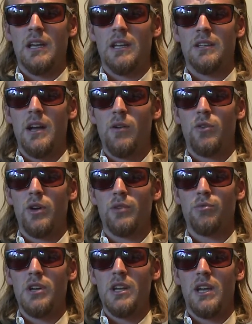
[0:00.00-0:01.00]
Now a quick
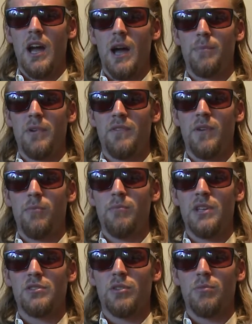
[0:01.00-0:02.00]
recap of a
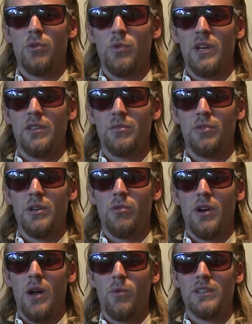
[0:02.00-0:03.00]
miserable Week 3
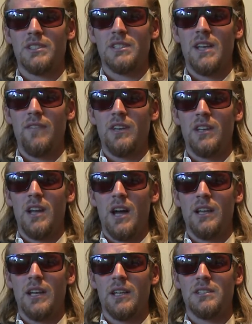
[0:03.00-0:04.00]
where I went
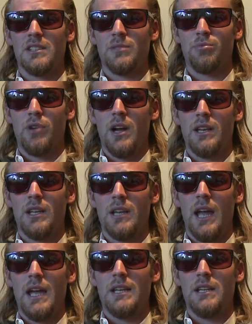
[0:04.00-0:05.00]
7-9 against the spread and
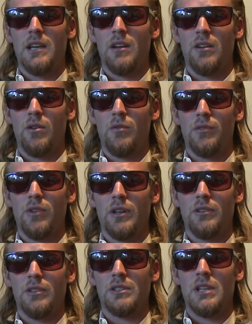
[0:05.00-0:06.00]
8-8 on
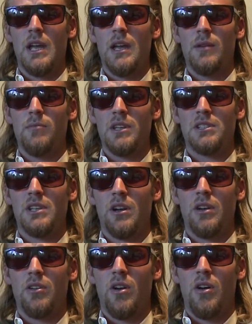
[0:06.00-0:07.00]
over-unders, missing
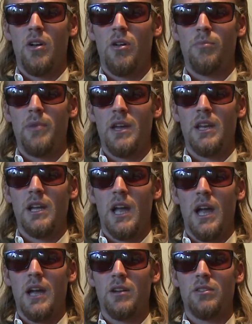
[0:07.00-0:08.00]
on all betting
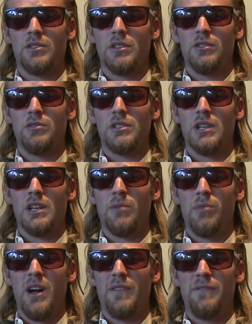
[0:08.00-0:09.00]
angles and losing a
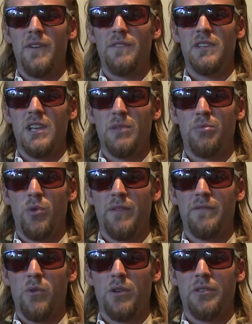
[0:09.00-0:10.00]
combined
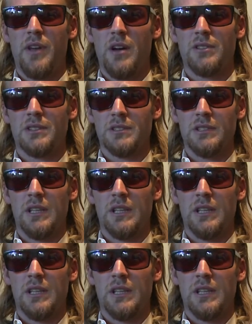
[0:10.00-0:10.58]
15.4 thousand.